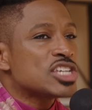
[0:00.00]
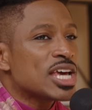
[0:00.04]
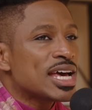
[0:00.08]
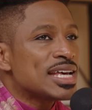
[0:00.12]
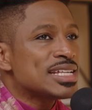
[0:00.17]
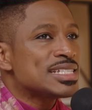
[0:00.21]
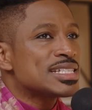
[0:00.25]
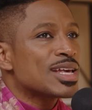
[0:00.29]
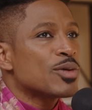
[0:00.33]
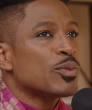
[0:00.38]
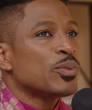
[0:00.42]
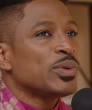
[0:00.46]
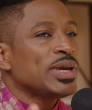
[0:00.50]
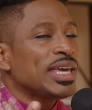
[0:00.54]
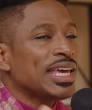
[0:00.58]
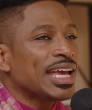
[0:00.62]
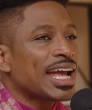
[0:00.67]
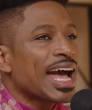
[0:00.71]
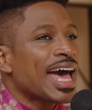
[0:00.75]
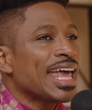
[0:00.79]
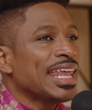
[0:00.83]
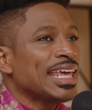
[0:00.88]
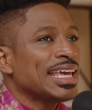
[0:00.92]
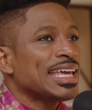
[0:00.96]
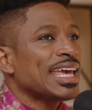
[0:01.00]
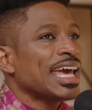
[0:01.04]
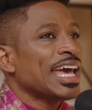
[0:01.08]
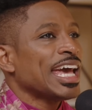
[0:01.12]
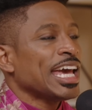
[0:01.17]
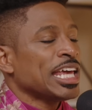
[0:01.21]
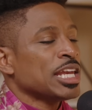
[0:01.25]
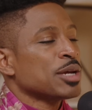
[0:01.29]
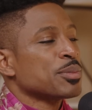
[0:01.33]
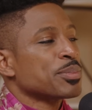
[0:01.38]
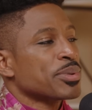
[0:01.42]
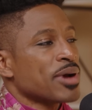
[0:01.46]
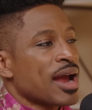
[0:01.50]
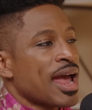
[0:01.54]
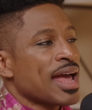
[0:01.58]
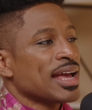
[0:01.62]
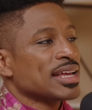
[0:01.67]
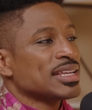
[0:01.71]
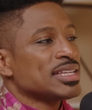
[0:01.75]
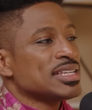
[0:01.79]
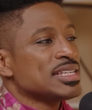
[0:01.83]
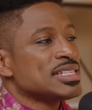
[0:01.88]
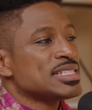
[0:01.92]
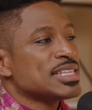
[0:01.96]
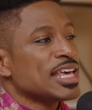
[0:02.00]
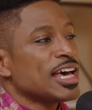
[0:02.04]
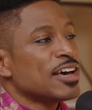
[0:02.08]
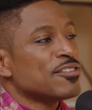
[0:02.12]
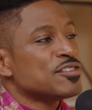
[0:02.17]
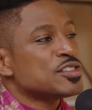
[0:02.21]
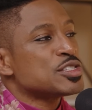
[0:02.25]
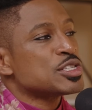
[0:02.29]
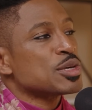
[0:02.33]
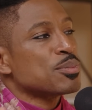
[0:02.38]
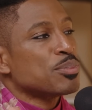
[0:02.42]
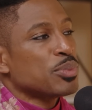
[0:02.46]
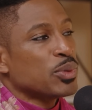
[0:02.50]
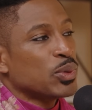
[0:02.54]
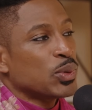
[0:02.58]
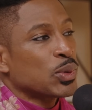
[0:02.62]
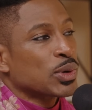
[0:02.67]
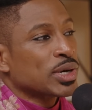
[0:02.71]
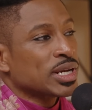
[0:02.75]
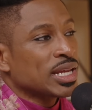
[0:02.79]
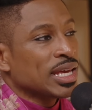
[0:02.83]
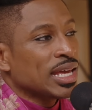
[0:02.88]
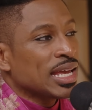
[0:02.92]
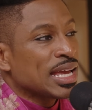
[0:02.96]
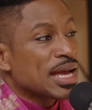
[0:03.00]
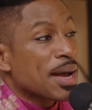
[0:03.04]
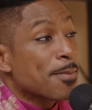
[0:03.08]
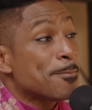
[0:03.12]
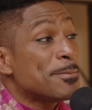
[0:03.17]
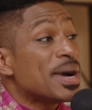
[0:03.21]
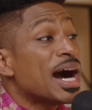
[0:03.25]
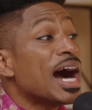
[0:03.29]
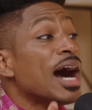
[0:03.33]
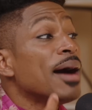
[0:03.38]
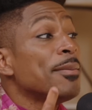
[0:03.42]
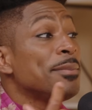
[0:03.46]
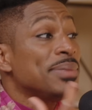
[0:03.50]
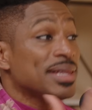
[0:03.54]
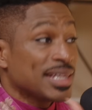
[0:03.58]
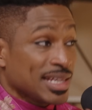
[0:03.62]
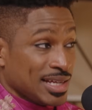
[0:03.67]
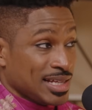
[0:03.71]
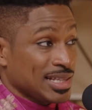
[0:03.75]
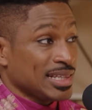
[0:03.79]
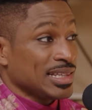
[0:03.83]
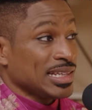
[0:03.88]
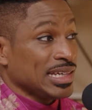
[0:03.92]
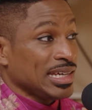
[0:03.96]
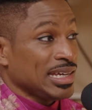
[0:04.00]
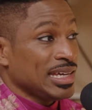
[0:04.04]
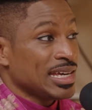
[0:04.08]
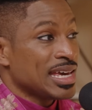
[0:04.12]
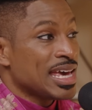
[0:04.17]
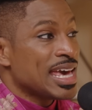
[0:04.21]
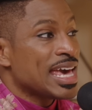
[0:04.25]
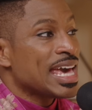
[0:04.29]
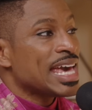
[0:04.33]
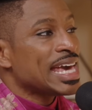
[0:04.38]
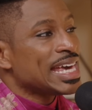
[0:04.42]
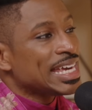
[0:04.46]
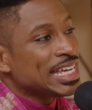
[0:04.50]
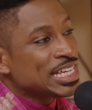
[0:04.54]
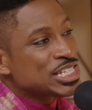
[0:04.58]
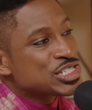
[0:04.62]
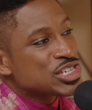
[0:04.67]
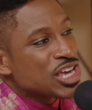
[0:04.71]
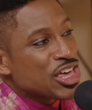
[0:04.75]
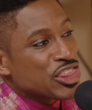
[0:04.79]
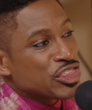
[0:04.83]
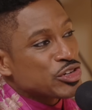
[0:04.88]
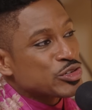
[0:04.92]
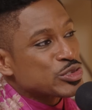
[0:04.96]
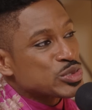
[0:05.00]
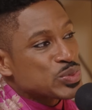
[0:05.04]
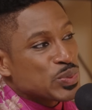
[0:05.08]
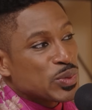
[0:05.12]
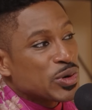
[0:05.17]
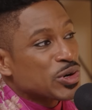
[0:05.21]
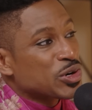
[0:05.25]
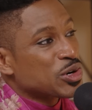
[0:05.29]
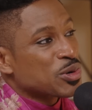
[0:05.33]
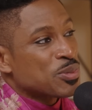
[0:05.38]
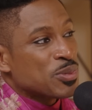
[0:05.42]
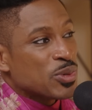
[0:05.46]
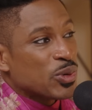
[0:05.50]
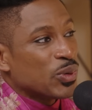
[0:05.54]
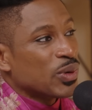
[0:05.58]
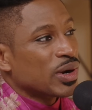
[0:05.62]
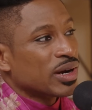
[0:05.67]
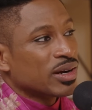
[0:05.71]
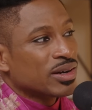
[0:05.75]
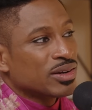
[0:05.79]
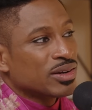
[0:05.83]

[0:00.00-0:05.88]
Like, we got to get in a practice of supporting publicly each other's work more.